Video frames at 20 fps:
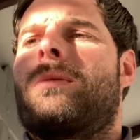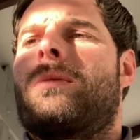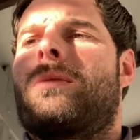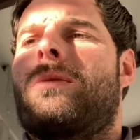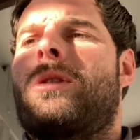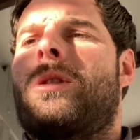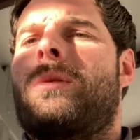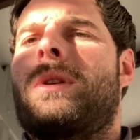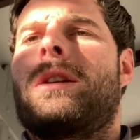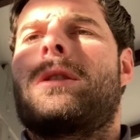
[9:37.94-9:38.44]

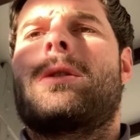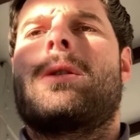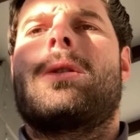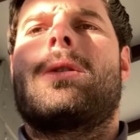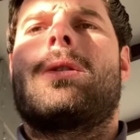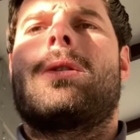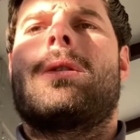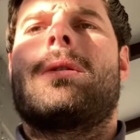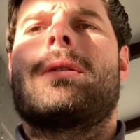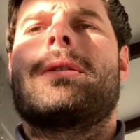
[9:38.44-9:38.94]

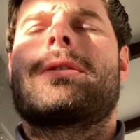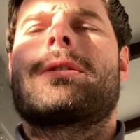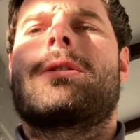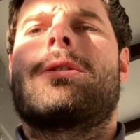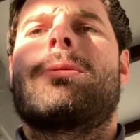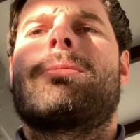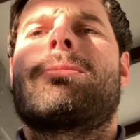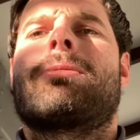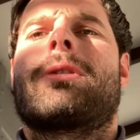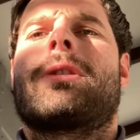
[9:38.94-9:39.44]
It's
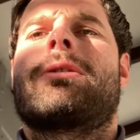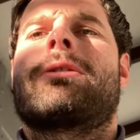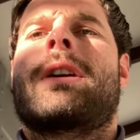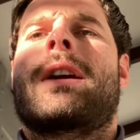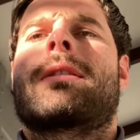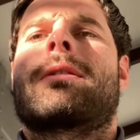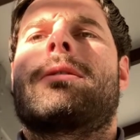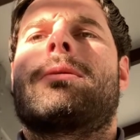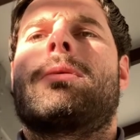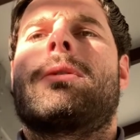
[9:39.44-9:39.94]
called
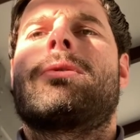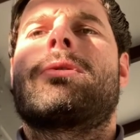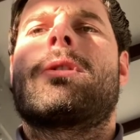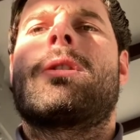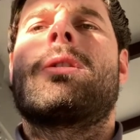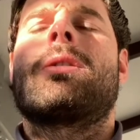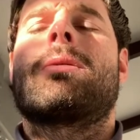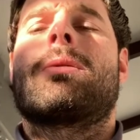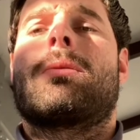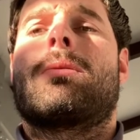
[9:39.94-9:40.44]
protracted
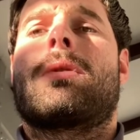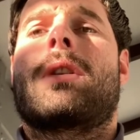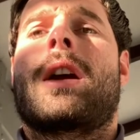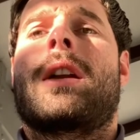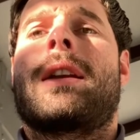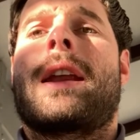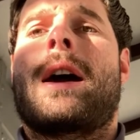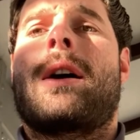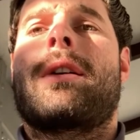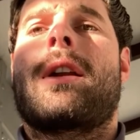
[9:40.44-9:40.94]
withdrawal, what I
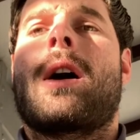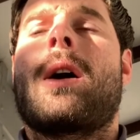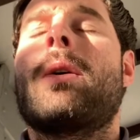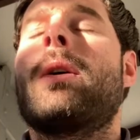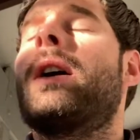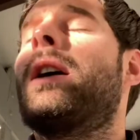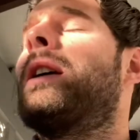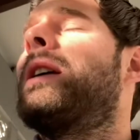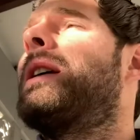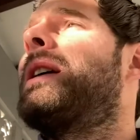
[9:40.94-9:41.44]
now know.
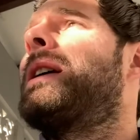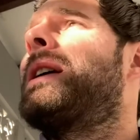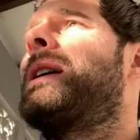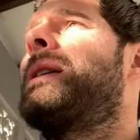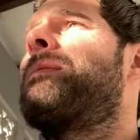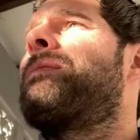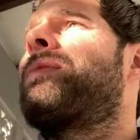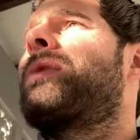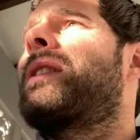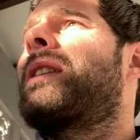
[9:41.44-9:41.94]

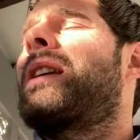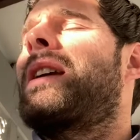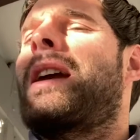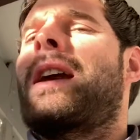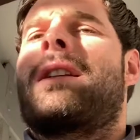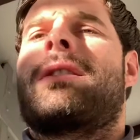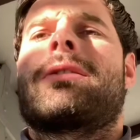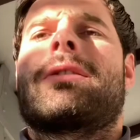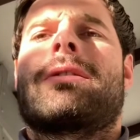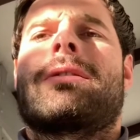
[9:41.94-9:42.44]

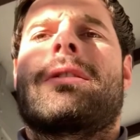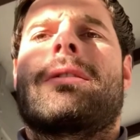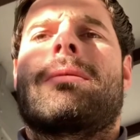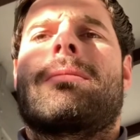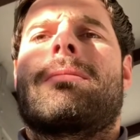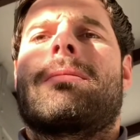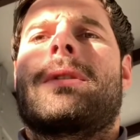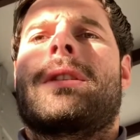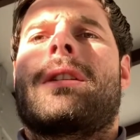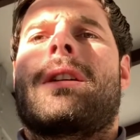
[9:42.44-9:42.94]
And it's,
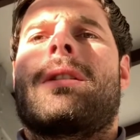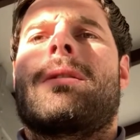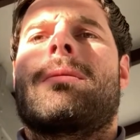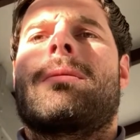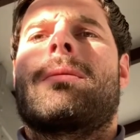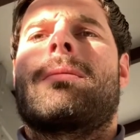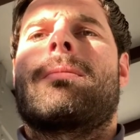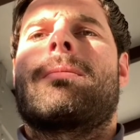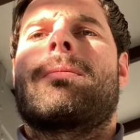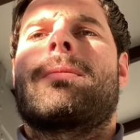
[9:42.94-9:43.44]

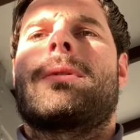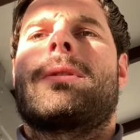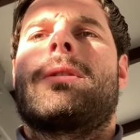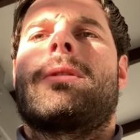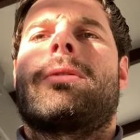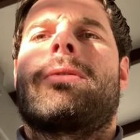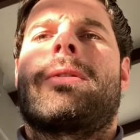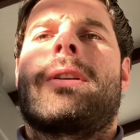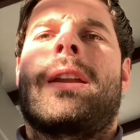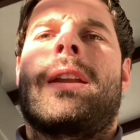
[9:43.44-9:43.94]
you're
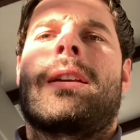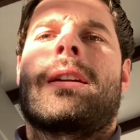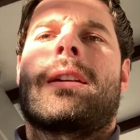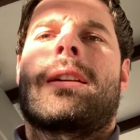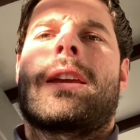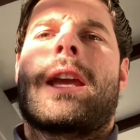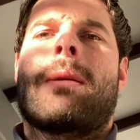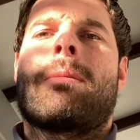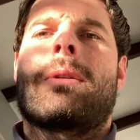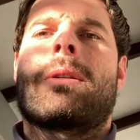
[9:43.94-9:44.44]
feeding a
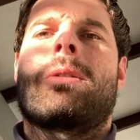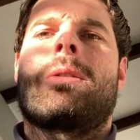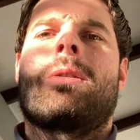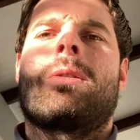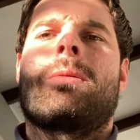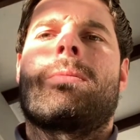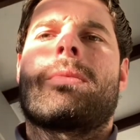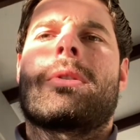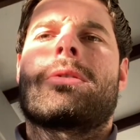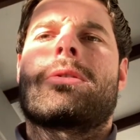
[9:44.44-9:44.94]

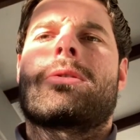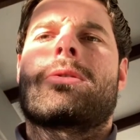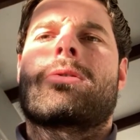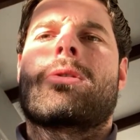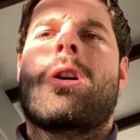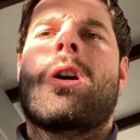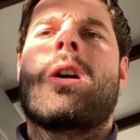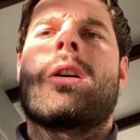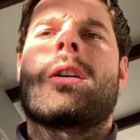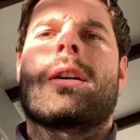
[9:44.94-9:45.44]
chemical, a
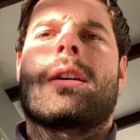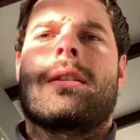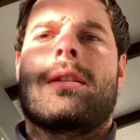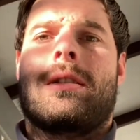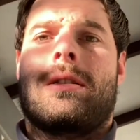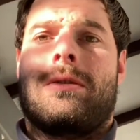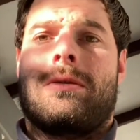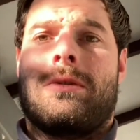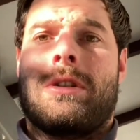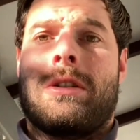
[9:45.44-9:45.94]
strong,
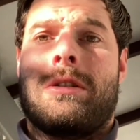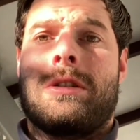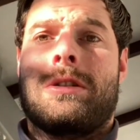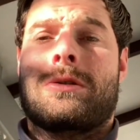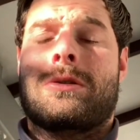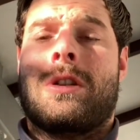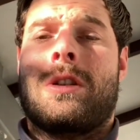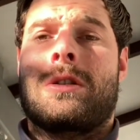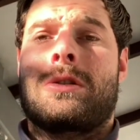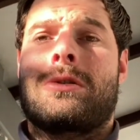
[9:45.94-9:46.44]
very
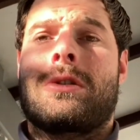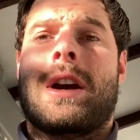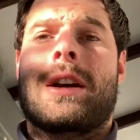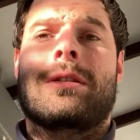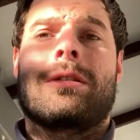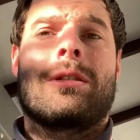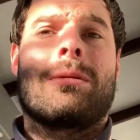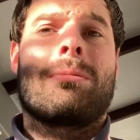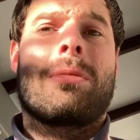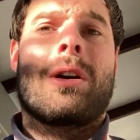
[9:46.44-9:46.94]
strong drug
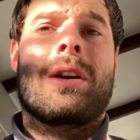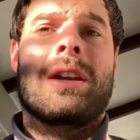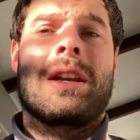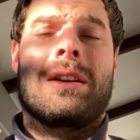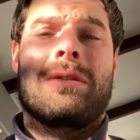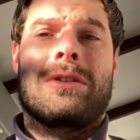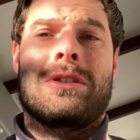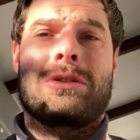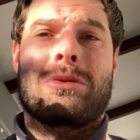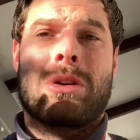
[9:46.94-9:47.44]
to the body
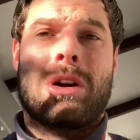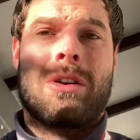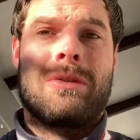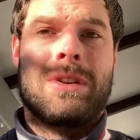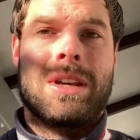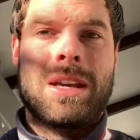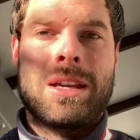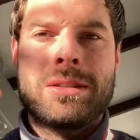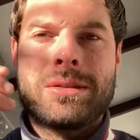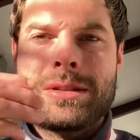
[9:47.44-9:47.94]
for 12
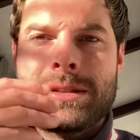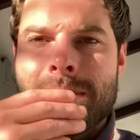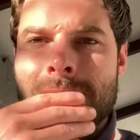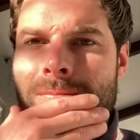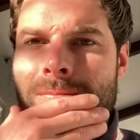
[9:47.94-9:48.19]
years,